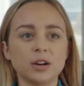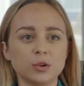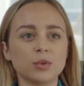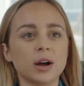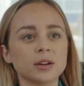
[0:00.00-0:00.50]
and a
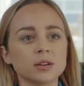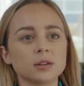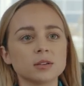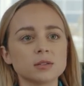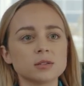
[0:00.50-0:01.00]

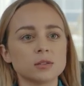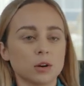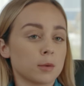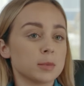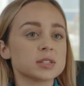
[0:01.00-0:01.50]
writer
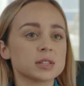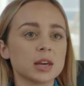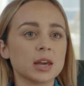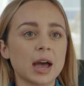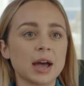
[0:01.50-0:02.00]

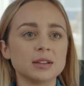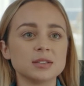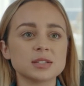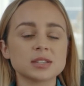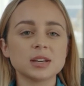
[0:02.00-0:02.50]
synonymously,
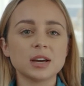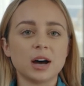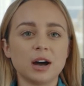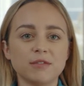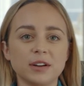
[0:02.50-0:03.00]
and
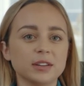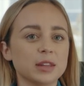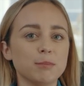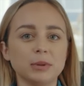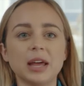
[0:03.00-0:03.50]
I find that
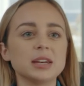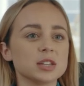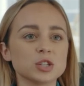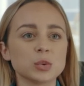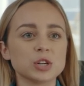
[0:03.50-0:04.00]
they blend
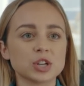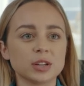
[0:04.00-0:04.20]
into each